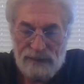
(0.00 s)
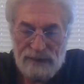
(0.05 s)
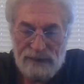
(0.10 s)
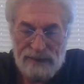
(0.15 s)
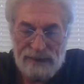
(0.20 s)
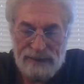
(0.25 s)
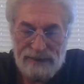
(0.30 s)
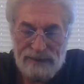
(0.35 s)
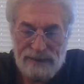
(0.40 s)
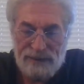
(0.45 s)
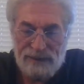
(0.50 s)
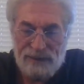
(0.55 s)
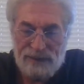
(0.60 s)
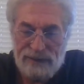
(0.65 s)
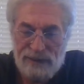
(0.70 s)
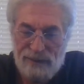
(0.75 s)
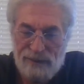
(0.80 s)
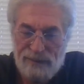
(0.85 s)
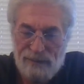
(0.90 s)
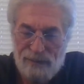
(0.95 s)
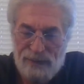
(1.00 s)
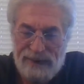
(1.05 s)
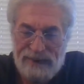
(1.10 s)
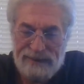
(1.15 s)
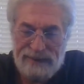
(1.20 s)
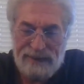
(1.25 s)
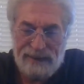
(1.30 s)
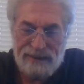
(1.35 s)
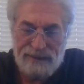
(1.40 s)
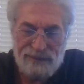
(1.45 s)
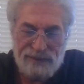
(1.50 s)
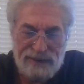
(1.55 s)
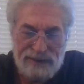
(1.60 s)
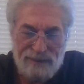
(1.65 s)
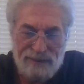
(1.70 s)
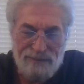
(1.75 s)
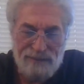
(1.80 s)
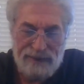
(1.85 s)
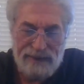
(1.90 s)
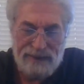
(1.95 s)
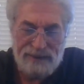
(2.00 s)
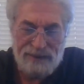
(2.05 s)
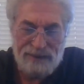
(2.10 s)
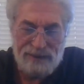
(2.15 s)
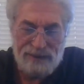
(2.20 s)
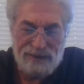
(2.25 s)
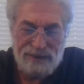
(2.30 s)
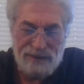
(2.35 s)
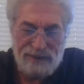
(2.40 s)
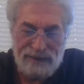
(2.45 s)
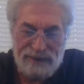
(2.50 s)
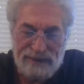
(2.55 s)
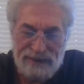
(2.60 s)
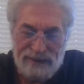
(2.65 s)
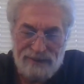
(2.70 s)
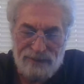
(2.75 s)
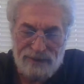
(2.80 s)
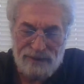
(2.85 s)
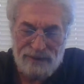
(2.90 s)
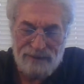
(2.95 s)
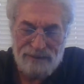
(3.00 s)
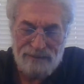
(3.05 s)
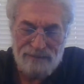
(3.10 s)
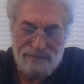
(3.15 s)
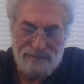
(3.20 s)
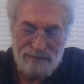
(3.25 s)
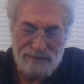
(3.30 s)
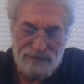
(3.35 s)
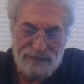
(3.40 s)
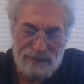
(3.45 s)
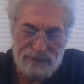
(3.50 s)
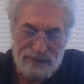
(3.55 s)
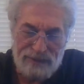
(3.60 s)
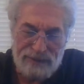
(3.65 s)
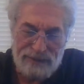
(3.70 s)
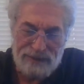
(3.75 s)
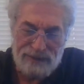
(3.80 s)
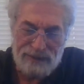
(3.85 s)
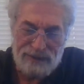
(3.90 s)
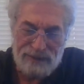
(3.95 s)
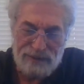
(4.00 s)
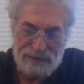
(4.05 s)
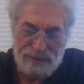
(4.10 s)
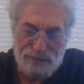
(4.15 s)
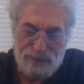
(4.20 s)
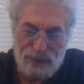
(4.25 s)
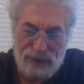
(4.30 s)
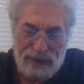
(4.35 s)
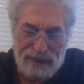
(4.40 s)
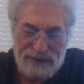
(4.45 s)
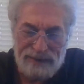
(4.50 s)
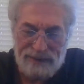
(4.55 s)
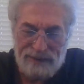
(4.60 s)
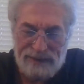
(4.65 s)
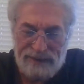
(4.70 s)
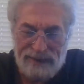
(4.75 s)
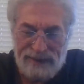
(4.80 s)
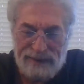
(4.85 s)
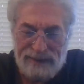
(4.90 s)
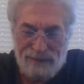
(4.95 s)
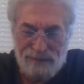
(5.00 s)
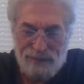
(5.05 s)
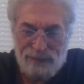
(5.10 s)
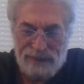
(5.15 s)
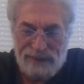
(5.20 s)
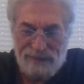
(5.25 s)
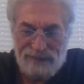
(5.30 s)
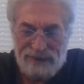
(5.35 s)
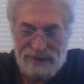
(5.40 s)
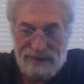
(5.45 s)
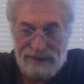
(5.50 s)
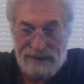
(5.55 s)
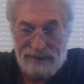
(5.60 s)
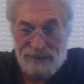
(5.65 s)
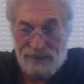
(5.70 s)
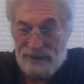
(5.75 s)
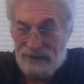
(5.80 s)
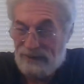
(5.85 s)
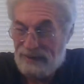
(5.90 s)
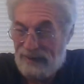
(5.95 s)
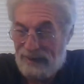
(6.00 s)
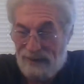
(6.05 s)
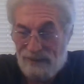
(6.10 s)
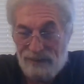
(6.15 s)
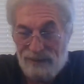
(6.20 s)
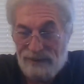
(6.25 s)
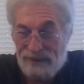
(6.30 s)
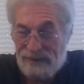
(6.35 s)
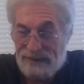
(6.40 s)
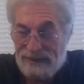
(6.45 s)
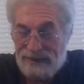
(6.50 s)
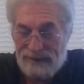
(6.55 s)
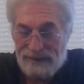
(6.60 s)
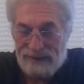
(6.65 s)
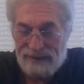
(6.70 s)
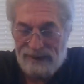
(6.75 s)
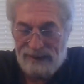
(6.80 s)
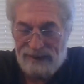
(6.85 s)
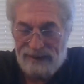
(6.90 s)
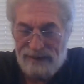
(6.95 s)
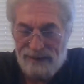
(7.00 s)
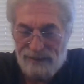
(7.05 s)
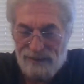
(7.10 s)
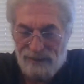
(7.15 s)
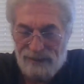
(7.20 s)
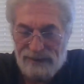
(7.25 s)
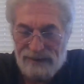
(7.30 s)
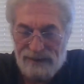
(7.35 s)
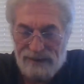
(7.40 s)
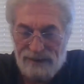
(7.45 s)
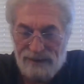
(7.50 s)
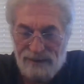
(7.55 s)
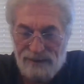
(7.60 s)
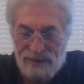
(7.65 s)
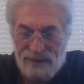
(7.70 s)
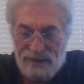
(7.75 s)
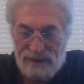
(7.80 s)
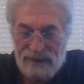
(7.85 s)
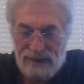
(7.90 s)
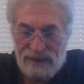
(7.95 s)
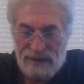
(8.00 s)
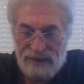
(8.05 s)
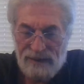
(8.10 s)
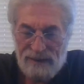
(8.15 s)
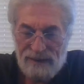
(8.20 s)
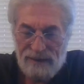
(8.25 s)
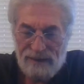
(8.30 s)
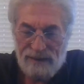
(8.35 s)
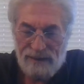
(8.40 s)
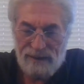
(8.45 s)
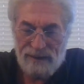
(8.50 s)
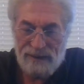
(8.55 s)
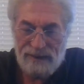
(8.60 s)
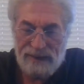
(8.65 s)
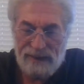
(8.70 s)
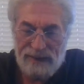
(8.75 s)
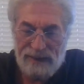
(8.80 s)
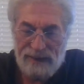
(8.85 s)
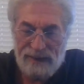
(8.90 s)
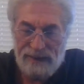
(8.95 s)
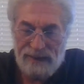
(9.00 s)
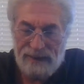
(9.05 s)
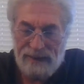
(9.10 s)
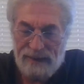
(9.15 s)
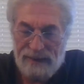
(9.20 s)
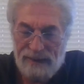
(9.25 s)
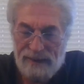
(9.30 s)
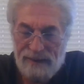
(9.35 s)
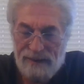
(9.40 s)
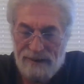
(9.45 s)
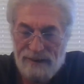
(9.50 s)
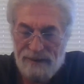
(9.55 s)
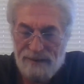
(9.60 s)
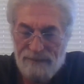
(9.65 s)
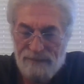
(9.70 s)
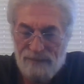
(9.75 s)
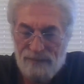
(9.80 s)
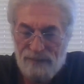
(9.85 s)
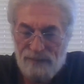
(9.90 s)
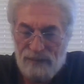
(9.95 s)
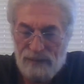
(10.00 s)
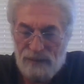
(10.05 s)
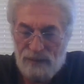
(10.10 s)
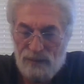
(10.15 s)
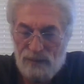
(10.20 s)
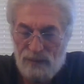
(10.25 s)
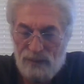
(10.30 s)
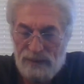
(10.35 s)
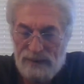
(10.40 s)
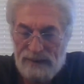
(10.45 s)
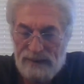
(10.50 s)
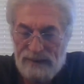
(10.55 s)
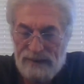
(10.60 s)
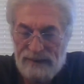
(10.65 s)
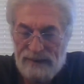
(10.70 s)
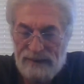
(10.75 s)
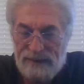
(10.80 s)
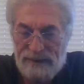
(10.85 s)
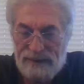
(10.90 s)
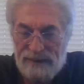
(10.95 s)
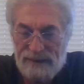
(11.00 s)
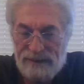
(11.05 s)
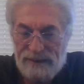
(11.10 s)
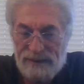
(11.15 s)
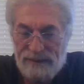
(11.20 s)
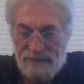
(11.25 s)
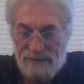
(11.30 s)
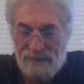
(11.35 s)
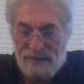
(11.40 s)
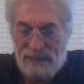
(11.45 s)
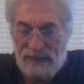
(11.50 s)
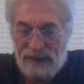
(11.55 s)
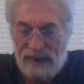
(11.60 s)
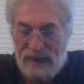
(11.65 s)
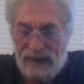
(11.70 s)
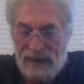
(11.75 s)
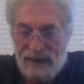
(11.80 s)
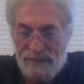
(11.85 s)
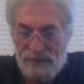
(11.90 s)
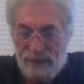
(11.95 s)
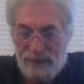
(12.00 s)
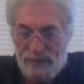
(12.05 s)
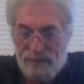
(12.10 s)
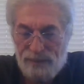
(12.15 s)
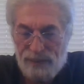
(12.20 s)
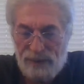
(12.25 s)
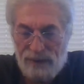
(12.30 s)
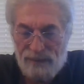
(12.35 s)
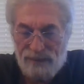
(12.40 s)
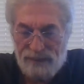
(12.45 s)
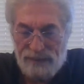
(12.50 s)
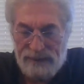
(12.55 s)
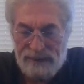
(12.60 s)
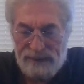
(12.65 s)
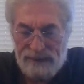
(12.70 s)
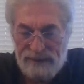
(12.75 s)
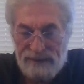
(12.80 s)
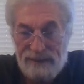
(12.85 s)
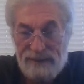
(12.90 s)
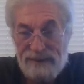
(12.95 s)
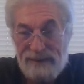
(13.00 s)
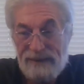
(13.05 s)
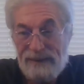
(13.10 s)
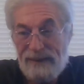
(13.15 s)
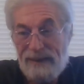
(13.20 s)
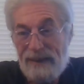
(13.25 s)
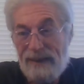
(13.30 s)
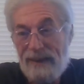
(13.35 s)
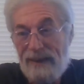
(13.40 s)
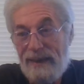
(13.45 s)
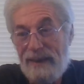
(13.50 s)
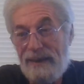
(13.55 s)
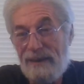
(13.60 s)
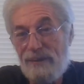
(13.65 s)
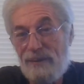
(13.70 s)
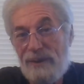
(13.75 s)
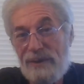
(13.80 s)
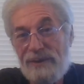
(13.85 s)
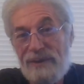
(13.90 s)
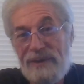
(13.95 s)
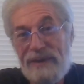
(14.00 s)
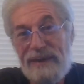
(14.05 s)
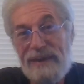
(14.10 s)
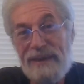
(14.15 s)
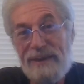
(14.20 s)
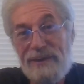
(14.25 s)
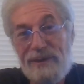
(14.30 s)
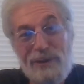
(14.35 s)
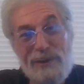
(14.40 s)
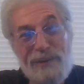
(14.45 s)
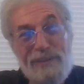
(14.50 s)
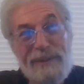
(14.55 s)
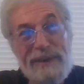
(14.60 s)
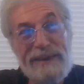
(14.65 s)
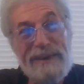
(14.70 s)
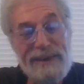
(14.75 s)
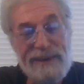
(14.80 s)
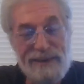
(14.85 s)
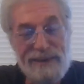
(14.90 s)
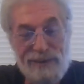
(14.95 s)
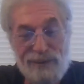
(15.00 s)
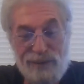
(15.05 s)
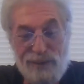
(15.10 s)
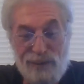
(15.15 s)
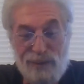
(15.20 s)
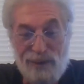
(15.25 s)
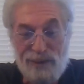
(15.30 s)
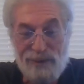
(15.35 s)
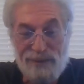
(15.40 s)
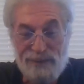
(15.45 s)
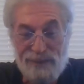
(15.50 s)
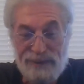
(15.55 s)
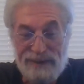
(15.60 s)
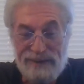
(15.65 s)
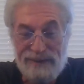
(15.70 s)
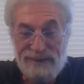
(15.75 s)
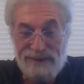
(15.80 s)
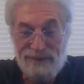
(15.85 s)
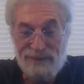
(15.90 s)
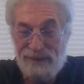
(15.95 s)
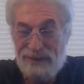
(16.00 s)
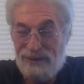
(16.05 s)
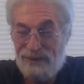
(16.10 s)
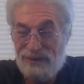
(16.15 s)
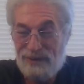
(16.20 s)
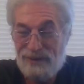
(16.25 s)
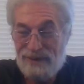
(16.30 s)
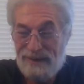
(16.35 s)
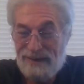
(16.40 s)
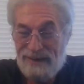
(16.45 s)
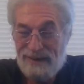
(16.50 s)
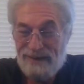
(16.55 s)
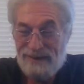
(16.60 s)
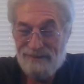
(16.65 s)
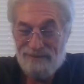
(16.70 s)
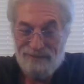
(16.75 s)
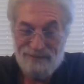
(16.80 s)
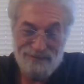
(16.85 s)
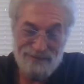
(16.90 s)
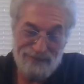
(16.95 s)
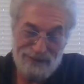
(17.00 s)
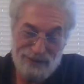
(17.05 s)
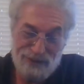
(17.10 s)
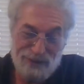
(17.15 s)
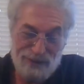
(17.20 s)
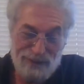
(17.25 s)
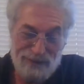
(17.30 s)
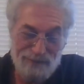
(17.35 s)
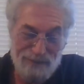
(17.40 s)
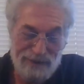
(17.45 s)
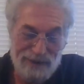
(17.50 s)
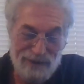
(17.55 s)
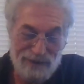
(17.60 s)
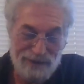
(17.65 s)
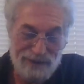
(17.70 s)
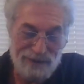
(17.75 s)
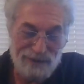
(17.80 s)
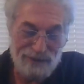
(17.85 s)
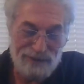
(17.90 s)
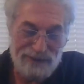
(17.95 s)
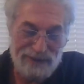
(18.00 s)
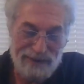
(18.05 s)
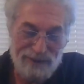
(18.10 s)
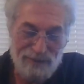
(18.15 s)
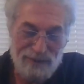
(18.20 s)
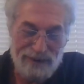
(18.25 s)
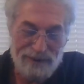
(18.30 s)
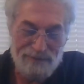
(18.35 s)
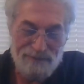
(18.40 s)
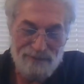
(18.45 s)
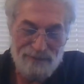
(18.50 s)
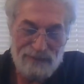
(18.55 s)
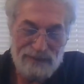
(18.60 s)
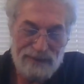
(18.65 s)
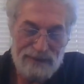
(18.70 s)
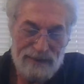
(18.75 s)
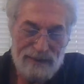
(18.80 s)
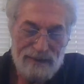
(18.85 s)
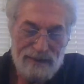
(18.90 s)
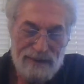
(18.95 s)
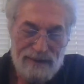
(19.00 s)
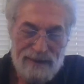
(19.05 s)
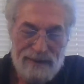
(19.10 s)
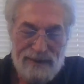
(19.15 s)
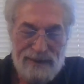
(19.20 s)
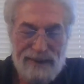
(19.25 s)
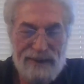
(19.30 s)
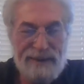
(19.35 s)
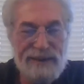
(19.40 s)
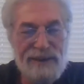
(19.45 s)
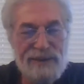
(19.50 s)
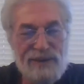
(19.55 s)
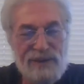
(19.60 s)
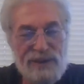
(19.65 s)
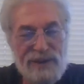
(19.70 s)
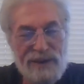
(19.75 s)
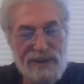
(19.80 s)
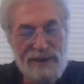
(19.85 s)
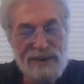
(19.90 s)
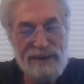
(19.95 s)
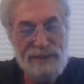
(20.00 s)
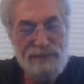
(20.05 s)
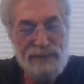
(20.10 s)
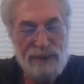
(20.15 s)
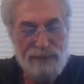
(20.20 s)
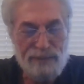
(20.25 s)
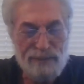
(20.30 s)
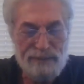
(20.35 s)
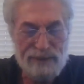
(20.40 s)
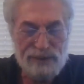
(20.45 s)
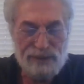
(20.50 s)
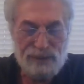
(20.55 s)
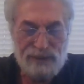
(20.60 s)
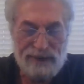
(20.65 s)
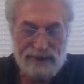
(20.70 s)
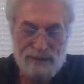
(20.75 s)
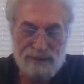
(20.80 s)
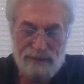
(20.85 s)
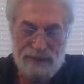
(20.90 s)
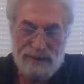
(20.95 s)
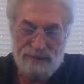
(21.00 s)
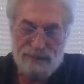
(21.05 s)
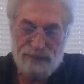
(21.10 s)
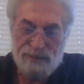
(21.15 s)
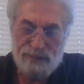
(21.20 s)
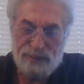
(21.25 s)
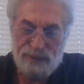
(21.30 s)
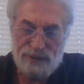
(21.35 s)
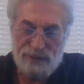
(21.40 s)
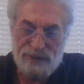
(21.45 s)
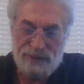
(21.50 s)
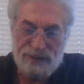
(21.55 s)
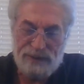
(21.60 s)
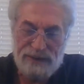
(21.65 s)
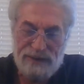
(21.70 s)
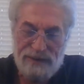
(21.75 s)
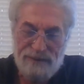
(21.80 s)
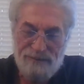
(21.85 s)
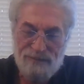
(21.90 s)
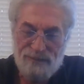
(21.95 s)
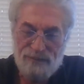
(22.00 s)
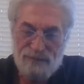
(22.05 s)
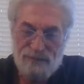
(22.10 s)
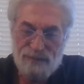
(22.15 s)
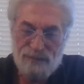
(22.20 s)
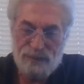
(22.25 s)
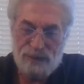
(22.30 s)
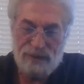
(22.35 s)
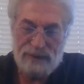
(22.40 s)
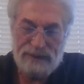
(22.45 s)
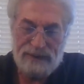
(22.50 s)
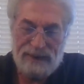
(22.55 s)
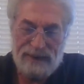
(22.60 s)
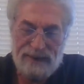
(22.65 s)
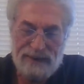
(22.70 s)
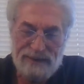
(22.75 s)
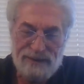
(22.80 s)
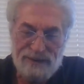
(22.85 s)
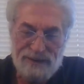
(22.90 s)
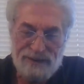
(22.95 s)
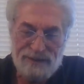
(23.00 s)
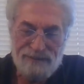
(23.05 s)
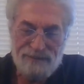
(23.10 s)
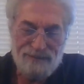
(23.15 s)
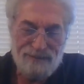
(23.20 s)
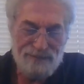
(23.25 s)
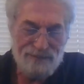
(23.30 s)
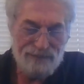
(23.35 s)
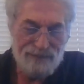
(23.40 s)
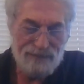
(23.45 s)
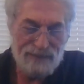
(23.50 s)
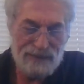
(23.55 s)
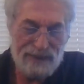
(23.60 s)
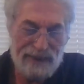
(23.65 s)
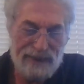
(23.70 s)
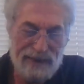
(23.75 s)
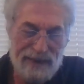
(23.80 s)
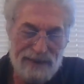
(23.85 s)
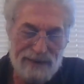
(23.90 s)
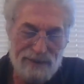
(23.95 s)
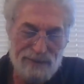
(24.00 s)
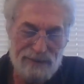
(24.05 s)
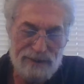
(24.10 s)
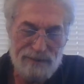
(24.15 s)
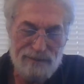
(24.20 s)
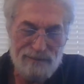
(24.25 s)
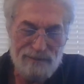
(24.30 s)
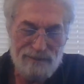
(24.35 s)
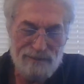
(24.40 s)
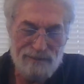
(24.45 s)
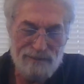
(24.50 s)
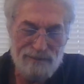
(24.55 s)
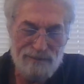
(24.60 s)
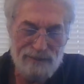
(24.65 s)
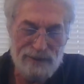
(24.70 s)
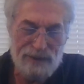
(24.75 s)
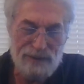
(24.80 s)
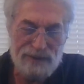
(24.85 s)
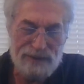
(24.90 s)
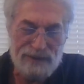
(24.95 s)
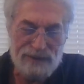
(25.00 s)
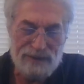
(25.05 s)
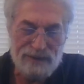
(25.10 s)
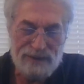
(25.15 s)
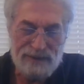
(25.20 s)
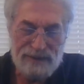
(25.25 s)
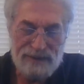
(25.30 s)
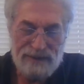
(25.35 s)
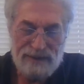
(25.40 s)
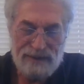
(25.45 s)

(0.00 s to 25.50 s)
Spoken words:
It does slow the breakdown of some meds through the liver, such as Prilosec and Prevacid, which I would not take either one of those. And with ibuprofen, and once again, Coumadin or warfarin, which you shouldn't be on those anyway. And it's generally peppermints recommended for pleurisy, bronchitis, asthma, mucus,